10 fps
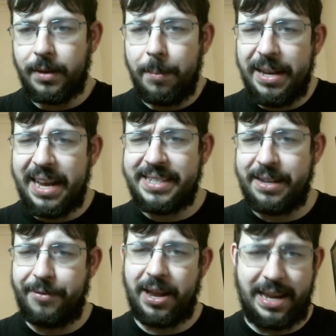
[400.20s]
But knight
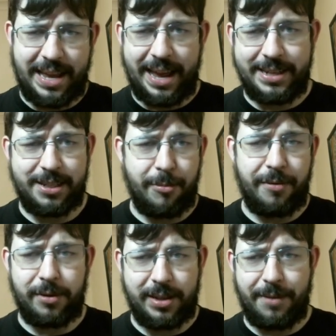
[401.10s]
c3, I think, yeah, is the
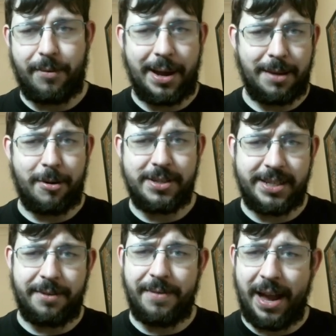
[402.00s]
move that will give white the
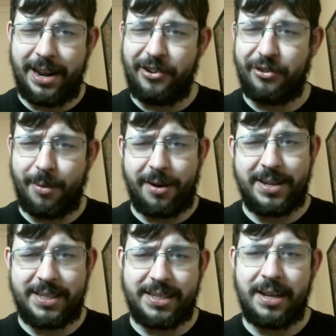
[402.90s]
most advantage.
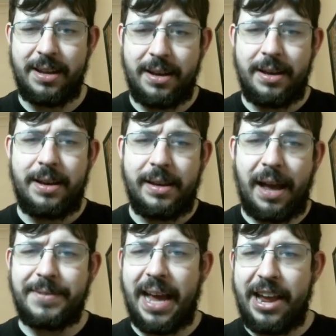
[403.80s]
Whereas
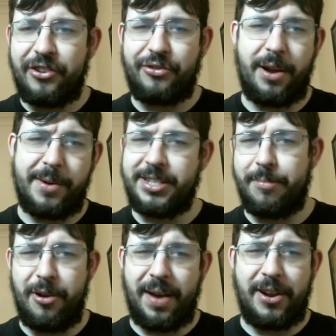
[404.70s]
after h3, which is a
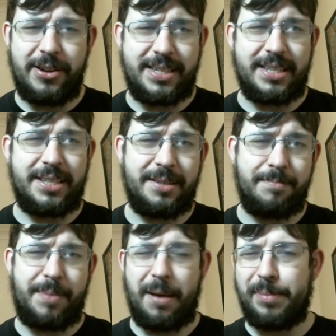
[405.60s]
move I notice is
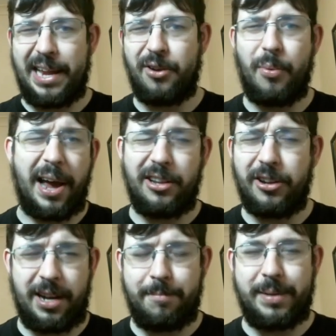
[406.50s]
being played quite a
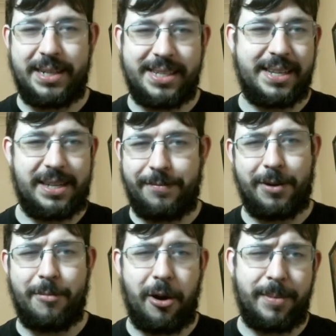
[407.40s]
lot in blitz at
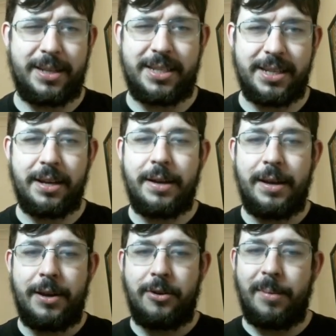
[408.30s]
different moments.
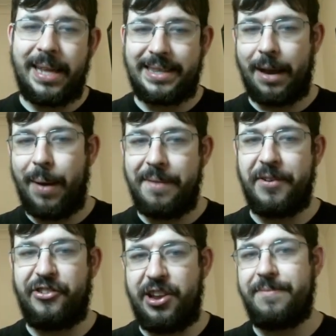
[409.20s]
Normally, like, they wait
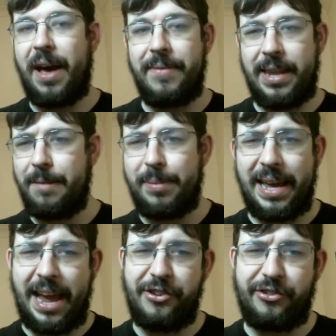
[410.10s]
for g5 and then
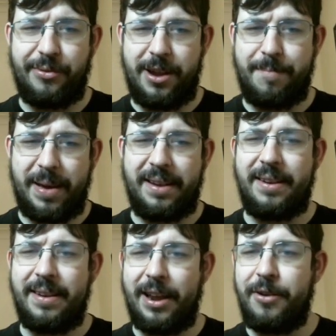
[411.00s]
play h3. But
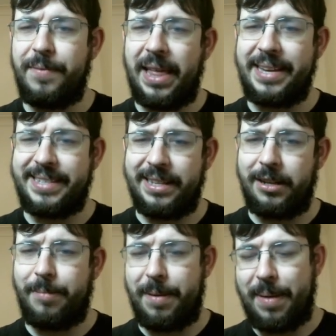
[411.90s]
I do feel like it's a
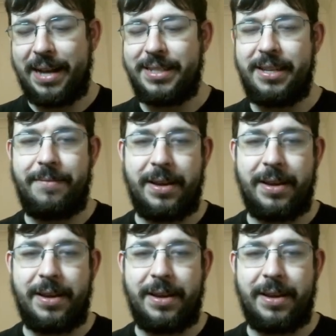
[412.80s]
little bit passive.